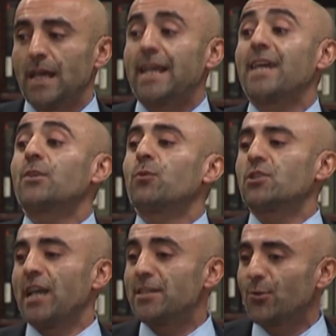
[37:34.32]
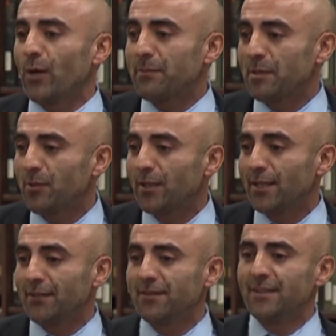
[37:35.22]
Again, it will change the way people
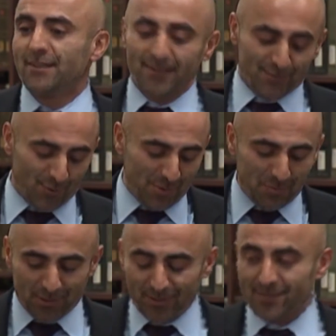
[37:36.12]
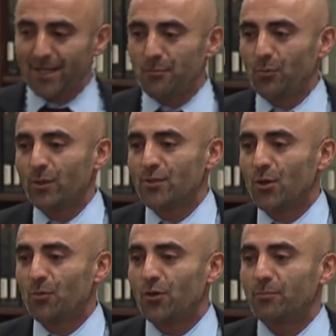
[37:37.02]
live. So people in Istanbul will
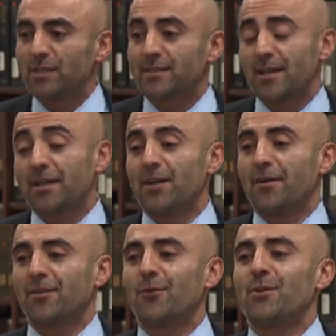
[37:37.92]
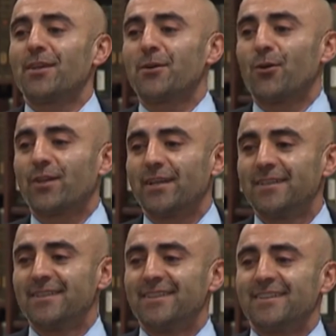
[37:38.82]
no more be stuck in Ankara when they go
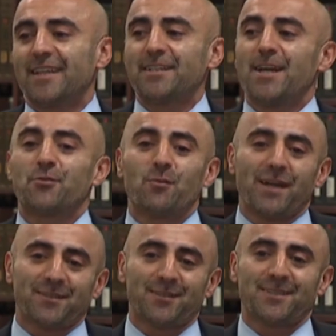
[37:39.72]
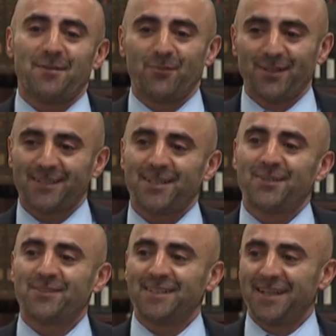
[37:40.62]
there. They can now go back to Istanbul at the
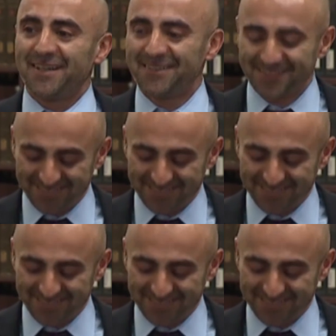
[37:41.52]
end of the day.